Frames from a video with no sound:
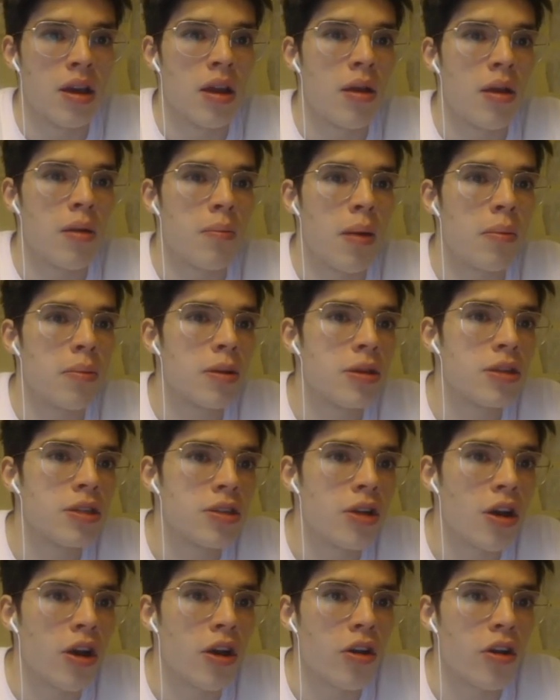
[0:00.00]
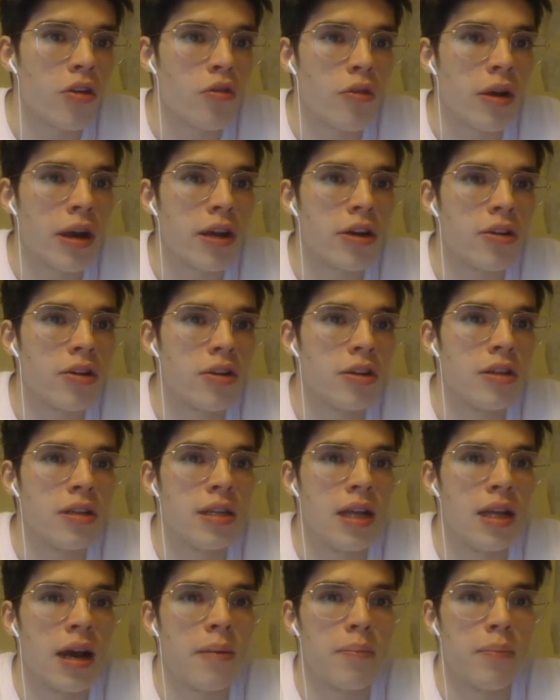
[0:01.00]
published on
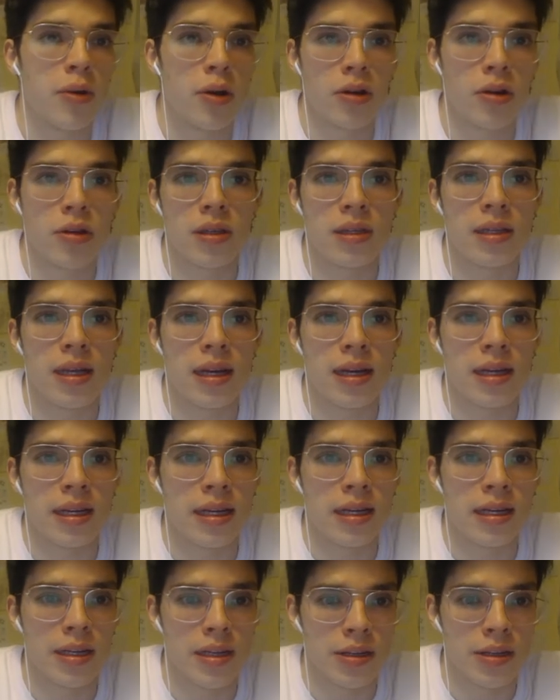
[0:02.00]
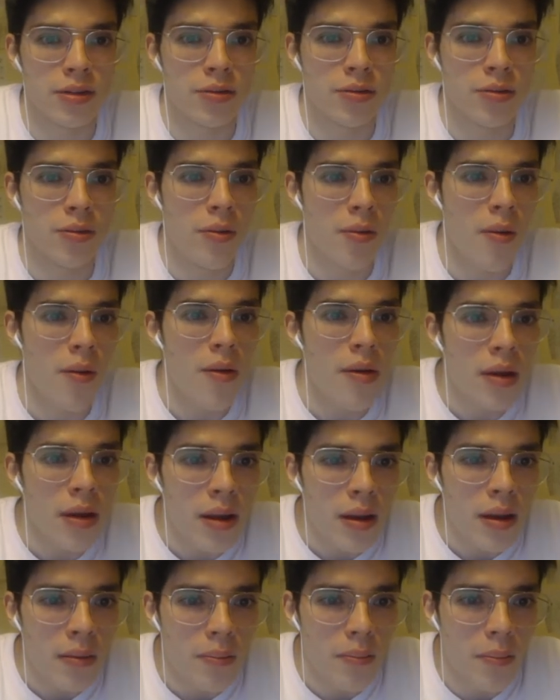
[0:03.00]
greatergood.berkeley.edu
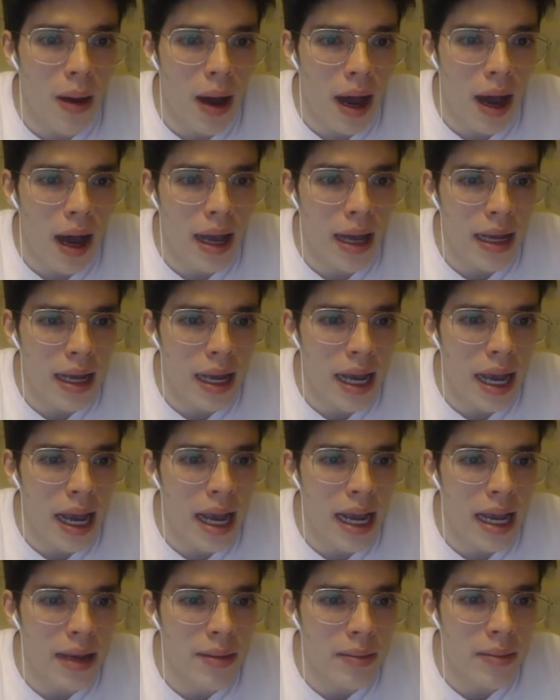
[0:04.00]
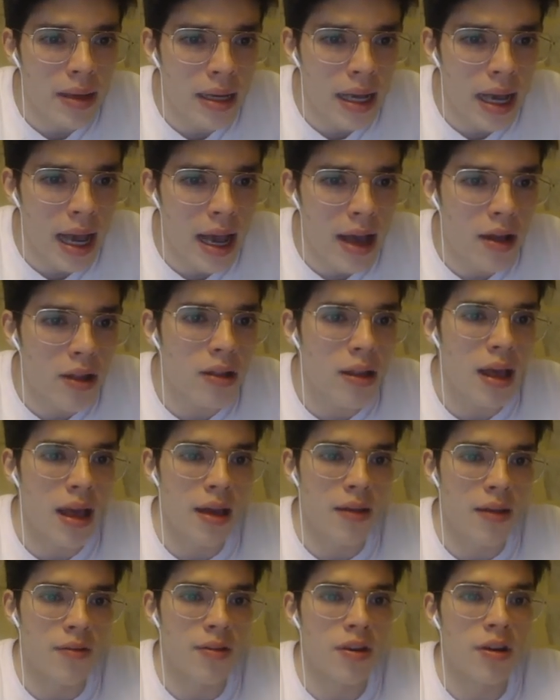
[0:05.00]
by Amy L.
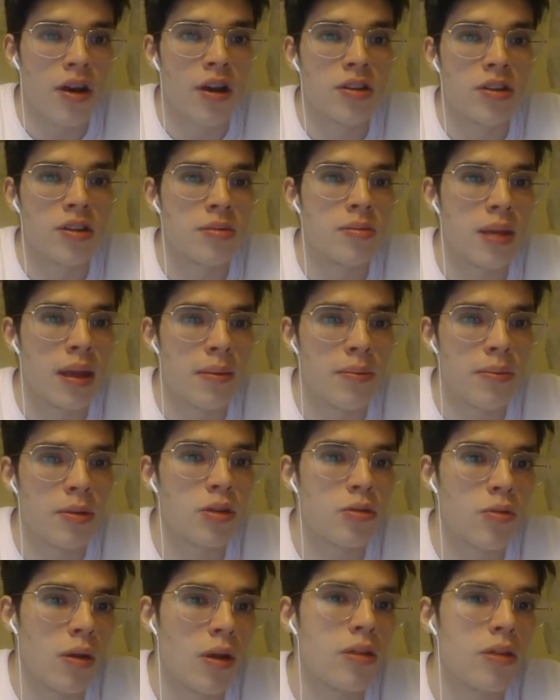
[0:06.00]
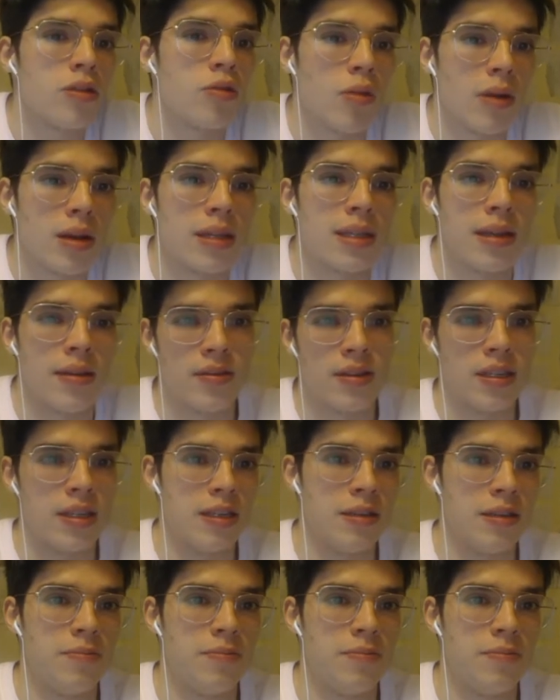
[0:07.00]
Eva on September 12, 2017.